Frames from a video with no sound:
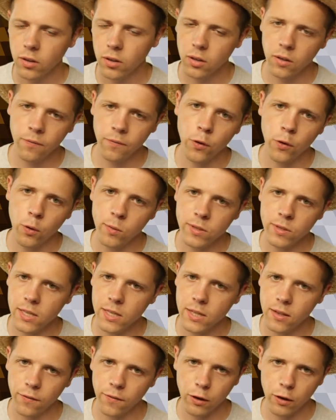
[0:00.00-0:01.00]
info is
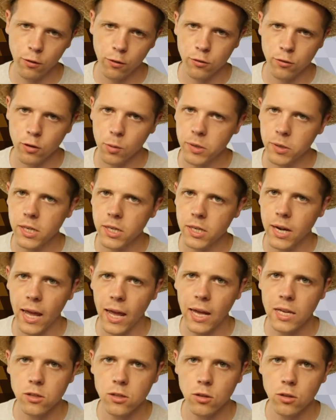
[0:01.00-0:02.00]
in the video description
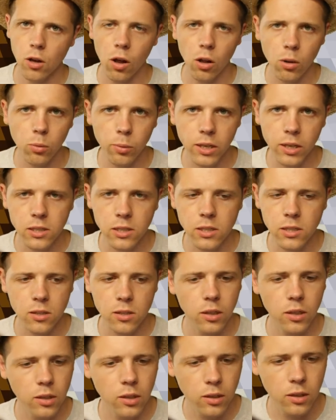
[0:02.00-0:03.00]
as always.